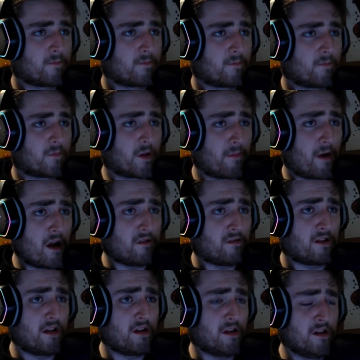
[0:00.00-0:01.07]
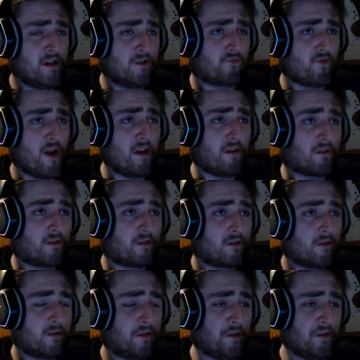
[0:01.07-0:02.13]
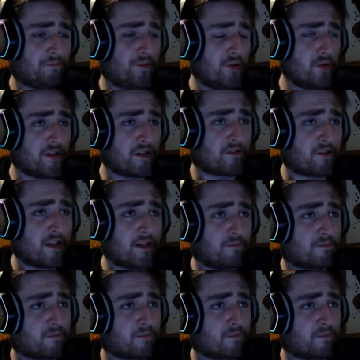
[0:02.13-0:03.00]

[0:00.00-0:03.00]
The mayor's taking his rest, his beauty sleep.